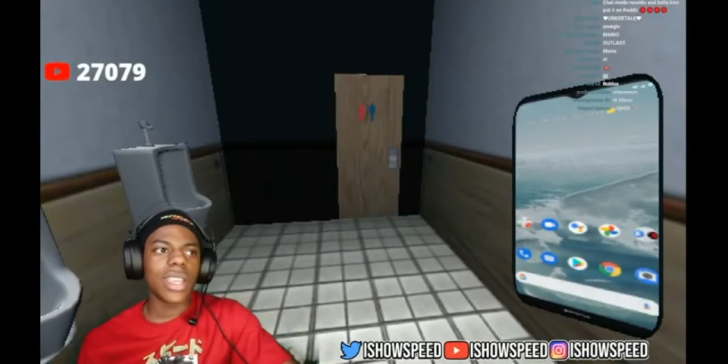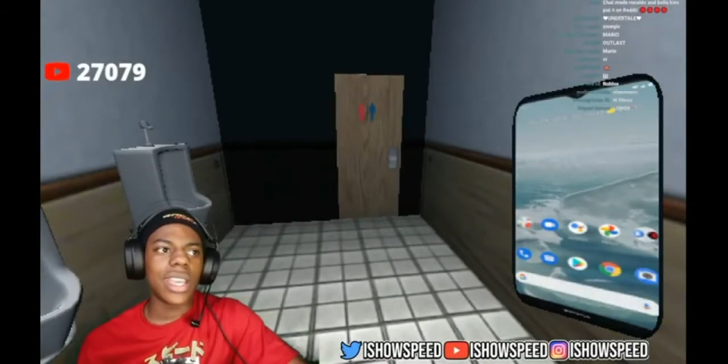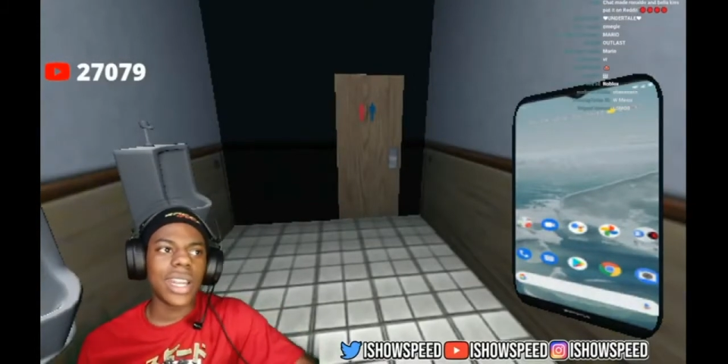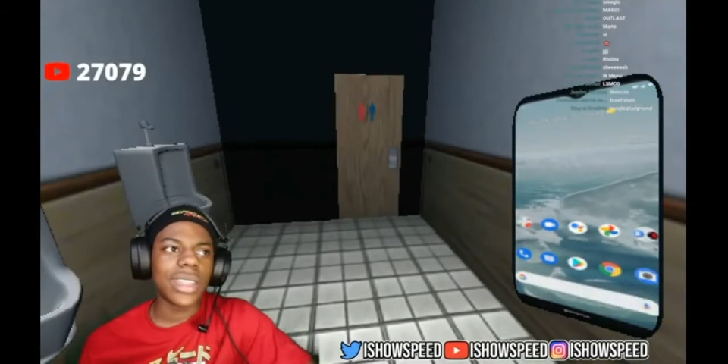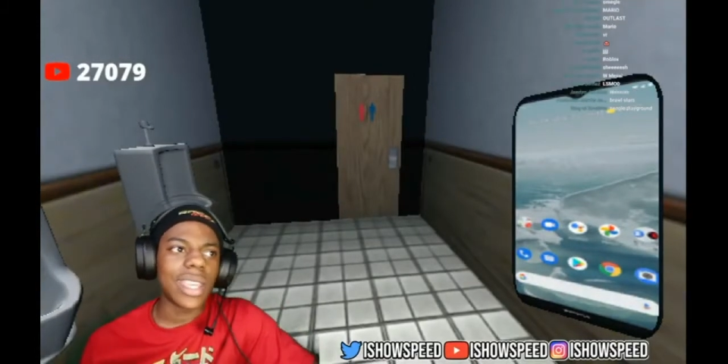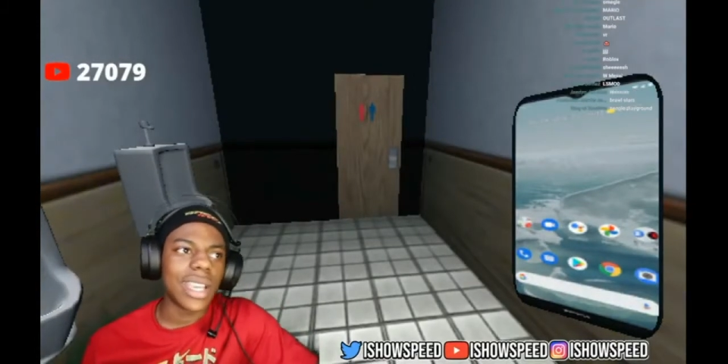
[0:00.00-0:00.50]

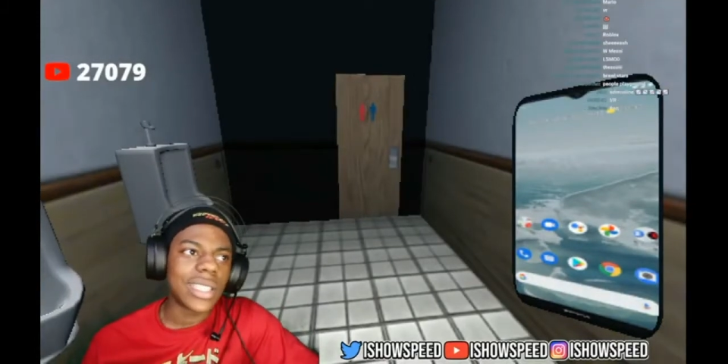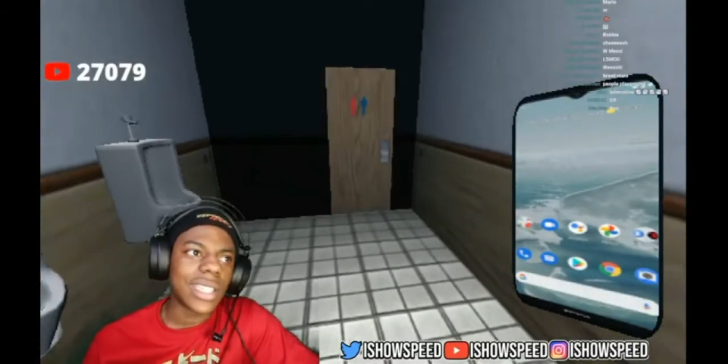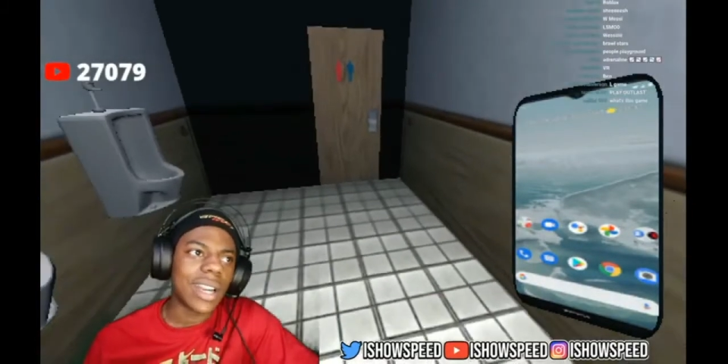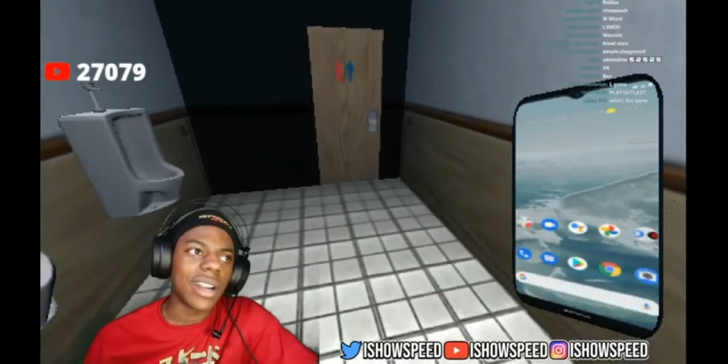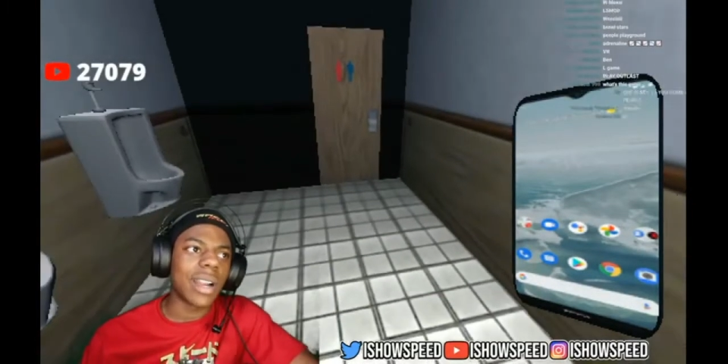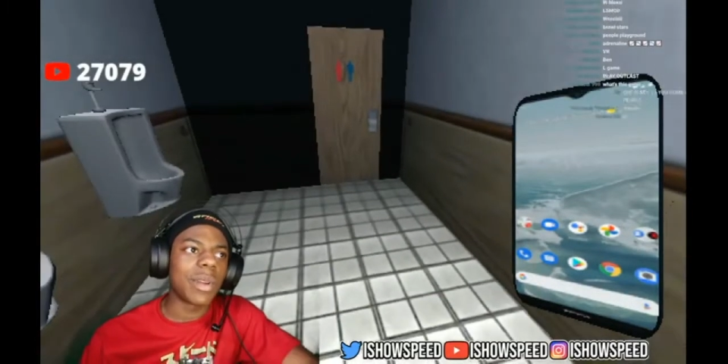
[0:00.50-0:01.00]
Anything
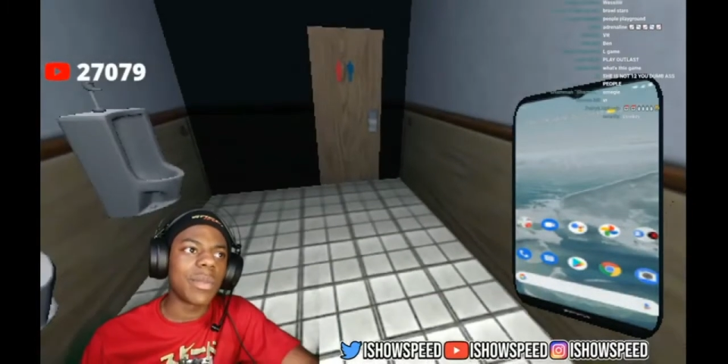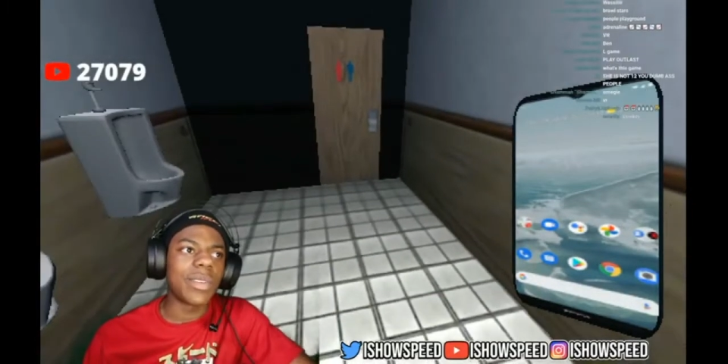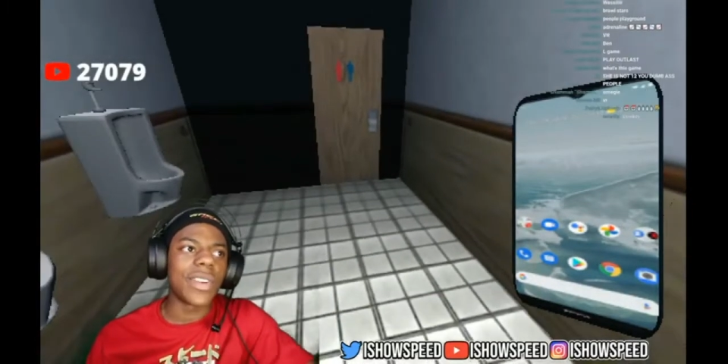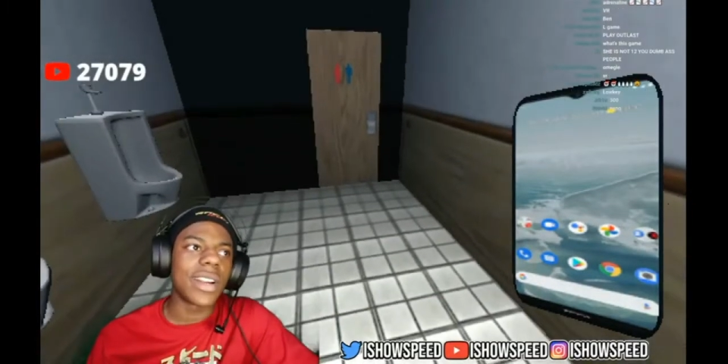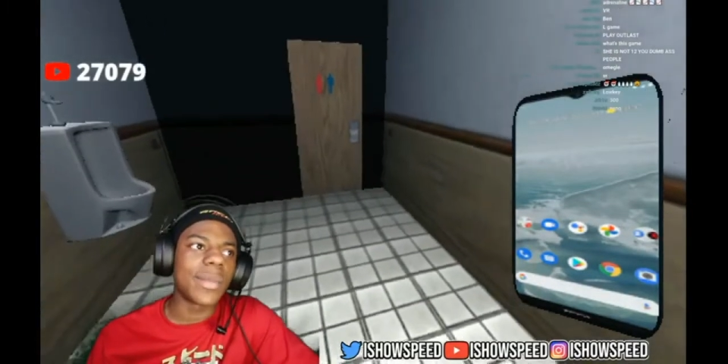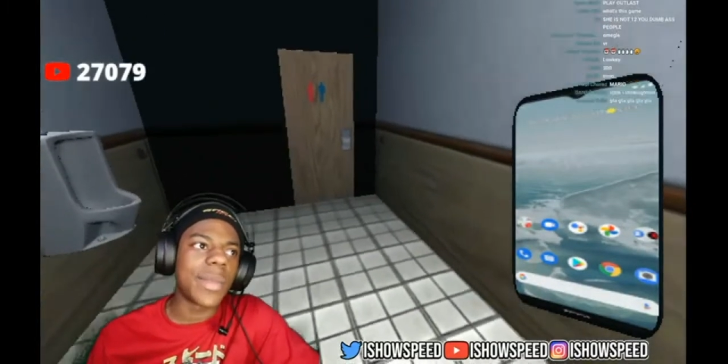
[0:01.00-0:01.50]
scary, I'm gonna be
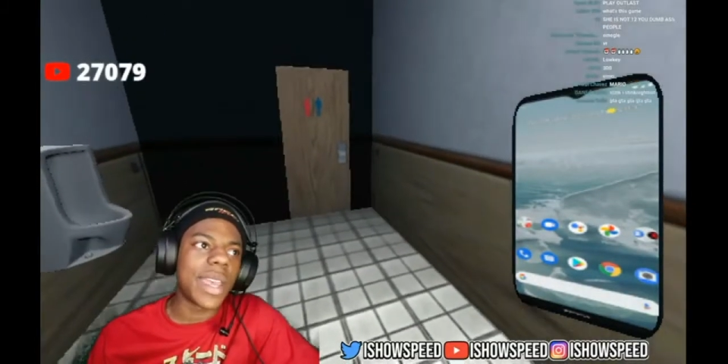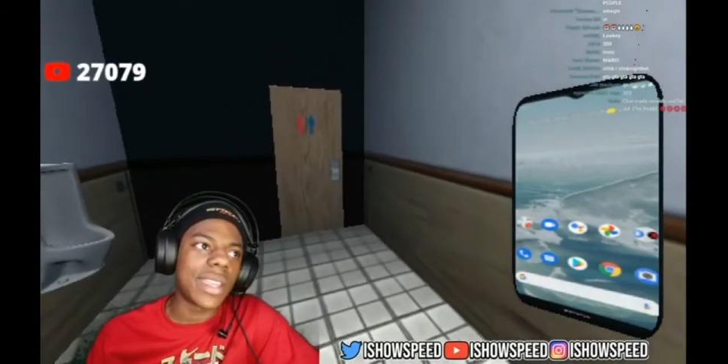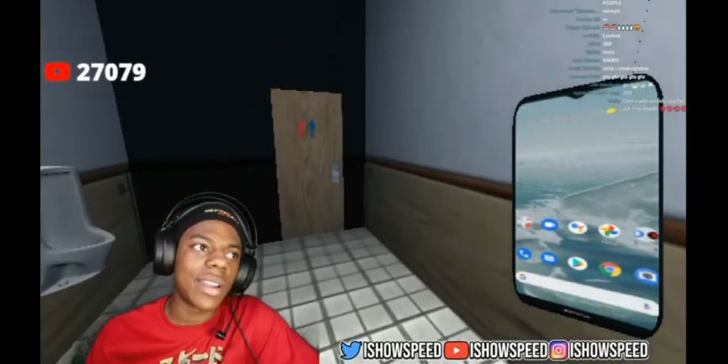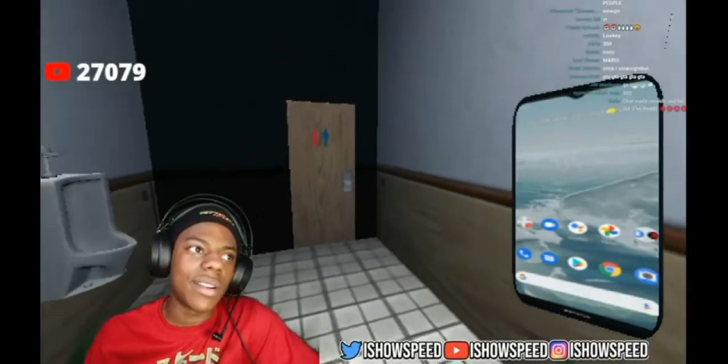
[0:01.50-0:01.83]
very mad,